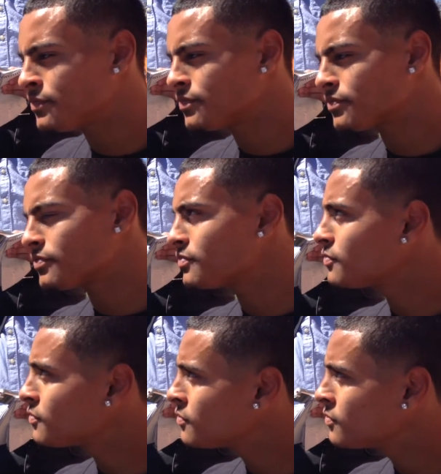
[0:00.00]
What was something you were
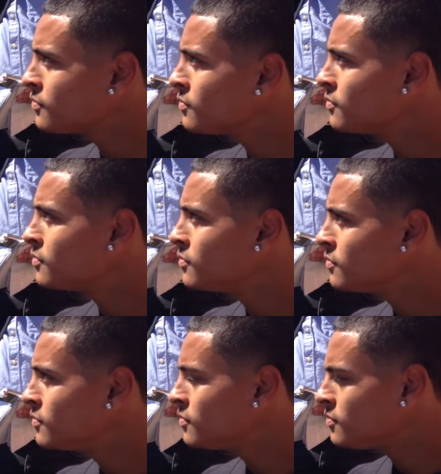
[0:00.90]
trying to improve on, you
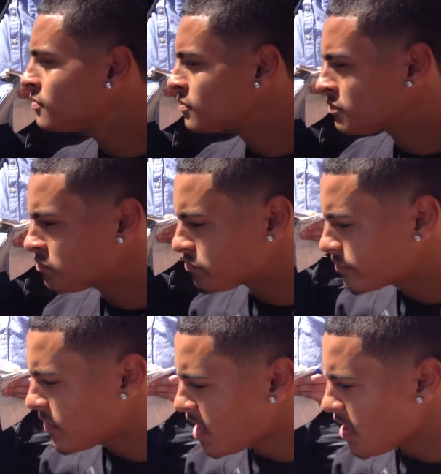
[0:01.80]
know, throughout the summer?
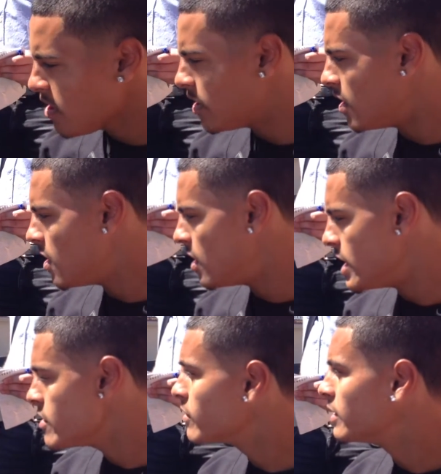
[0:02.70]
Uh,
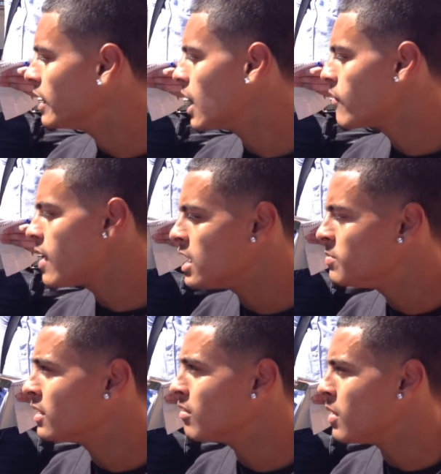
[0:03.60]
everything, every
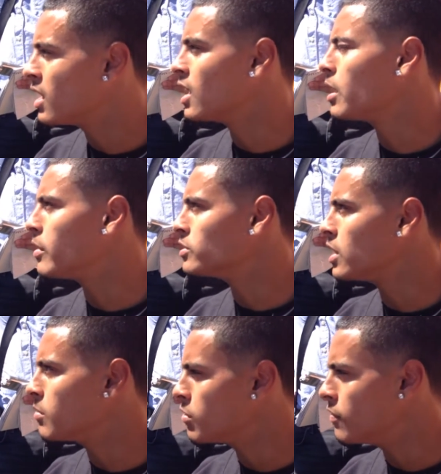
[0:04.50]
aspect of my game, I was
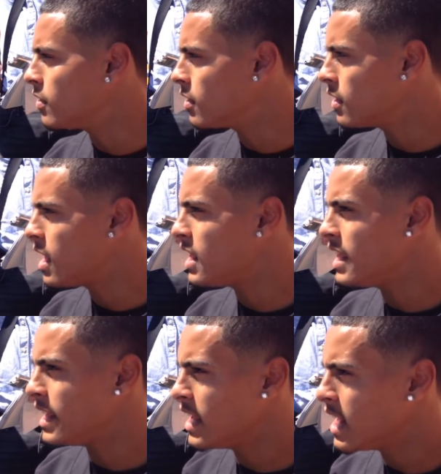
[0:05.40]
trying to improve on
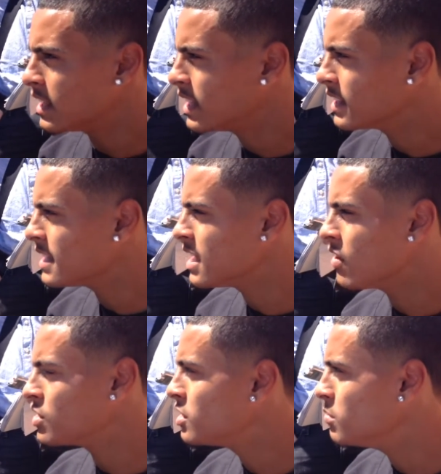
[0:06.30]
and, and I think that's
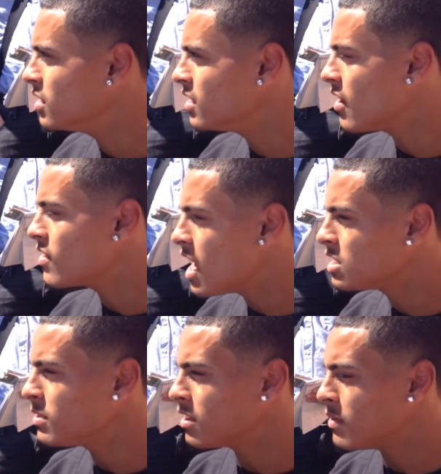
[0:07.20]
how it should be. Every
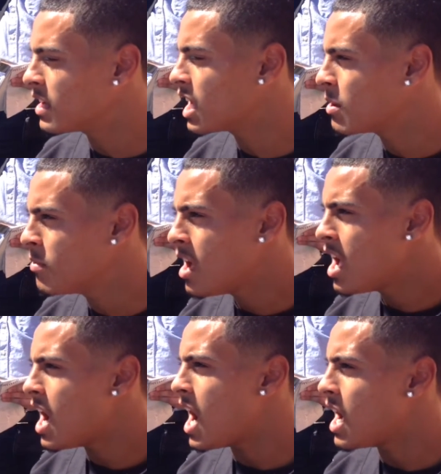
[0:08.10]
aspect of my game,
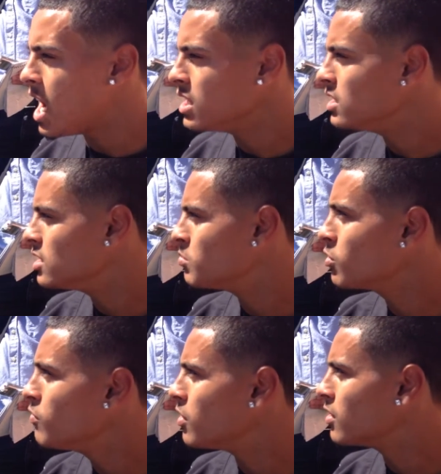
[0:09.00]
I, I need to
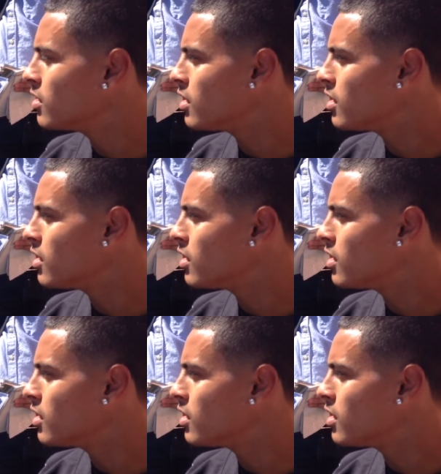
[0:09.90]
improve on.